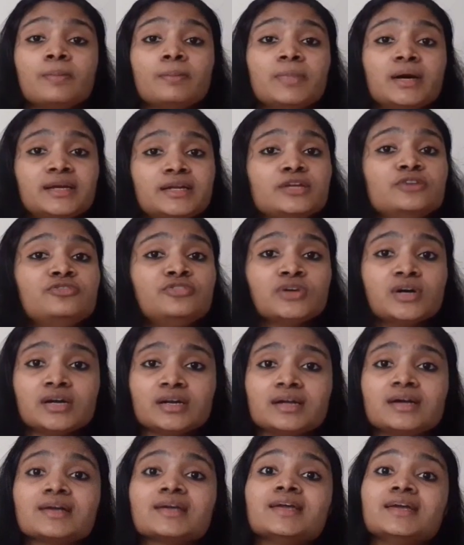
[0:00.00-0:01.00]
But if you
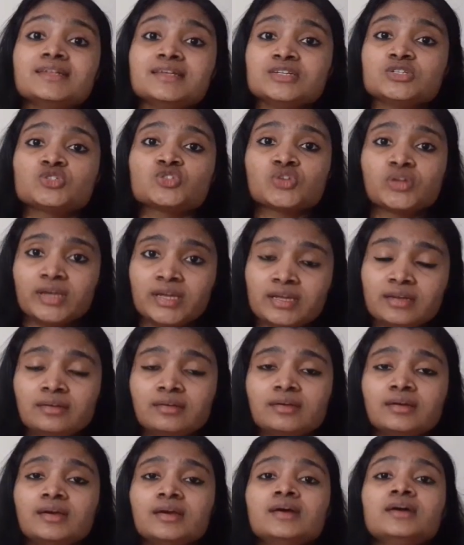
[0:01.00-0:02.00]
are getting
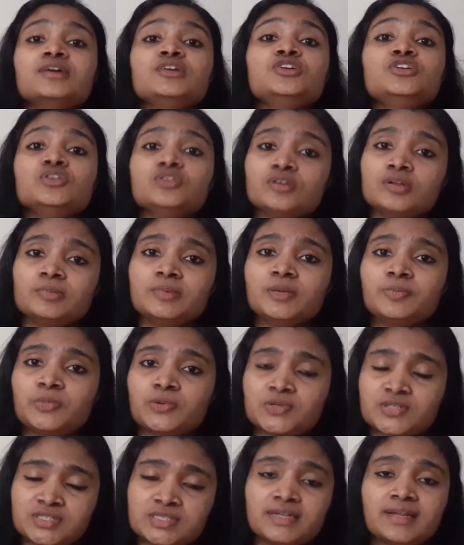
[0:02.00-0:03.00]
trained, you will be
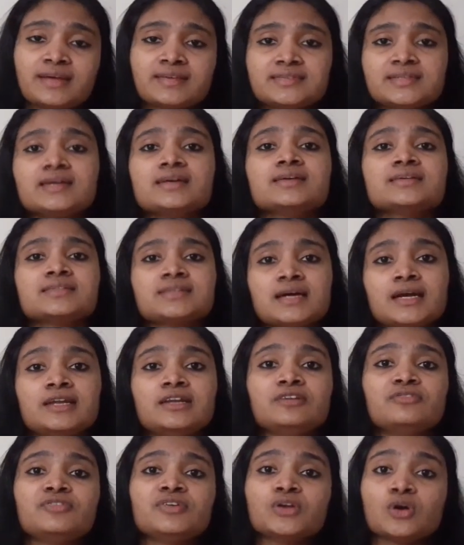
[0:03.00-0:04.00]
posted as a
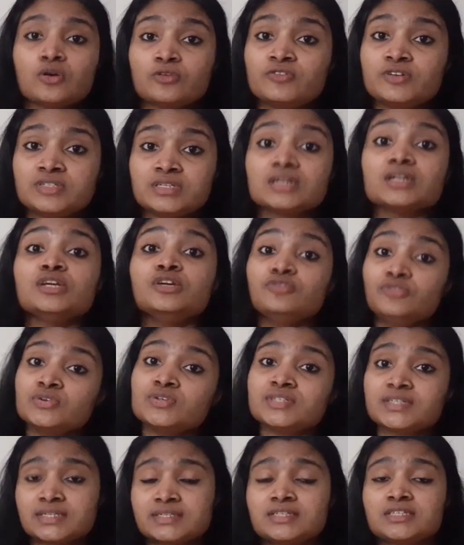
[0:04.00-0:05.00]
scientific officer if
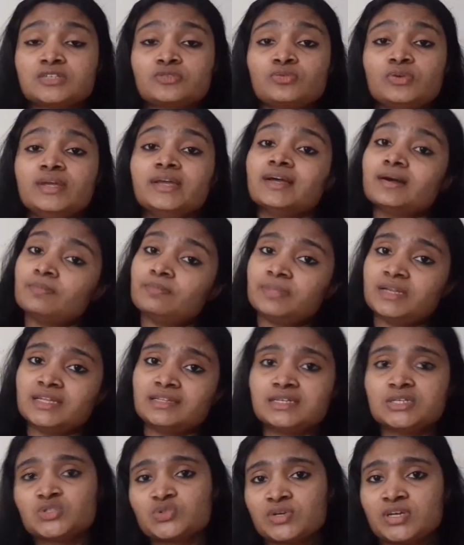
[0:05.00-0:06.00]
you successfully
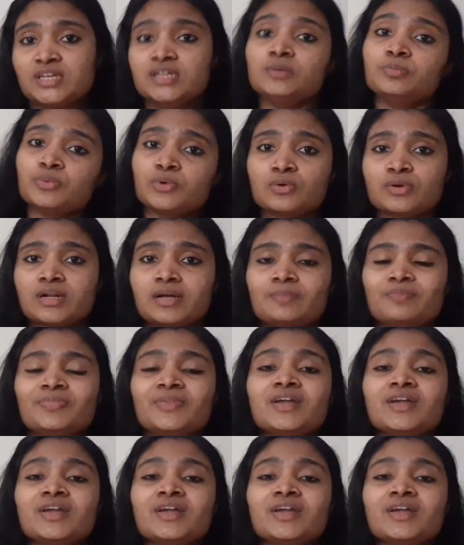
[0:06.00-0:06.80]
complete the training program.